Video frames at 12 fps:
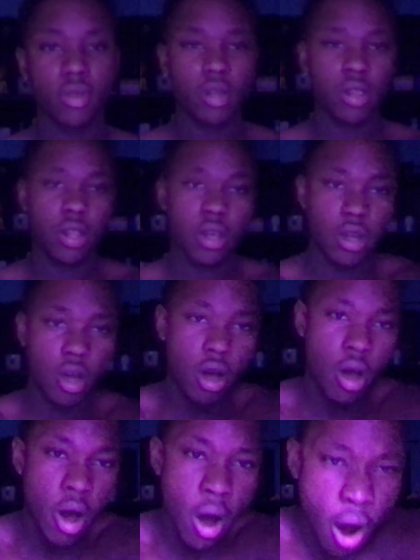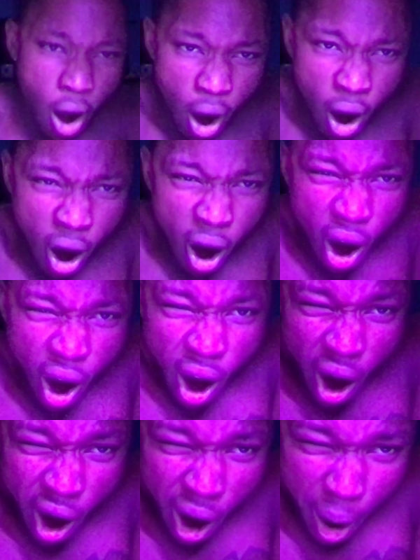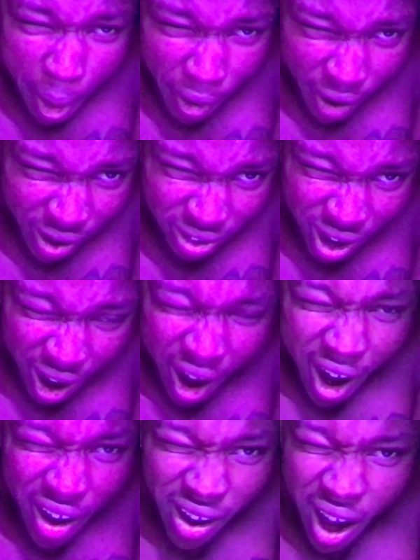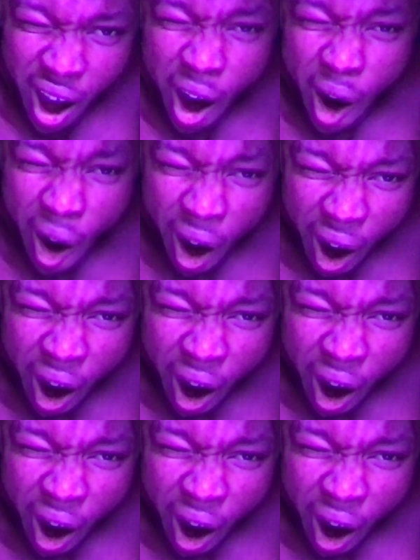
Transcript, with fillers: Lay off. You tired now?